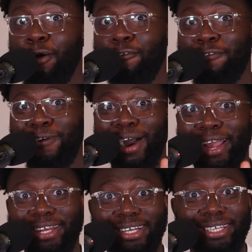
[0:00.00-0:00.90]

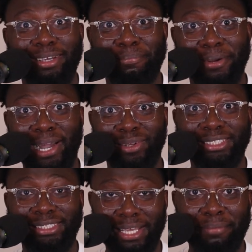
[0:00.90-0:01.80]
Finally can pronounce
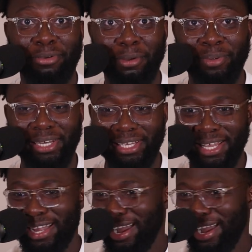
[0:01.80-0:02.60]
his name properly.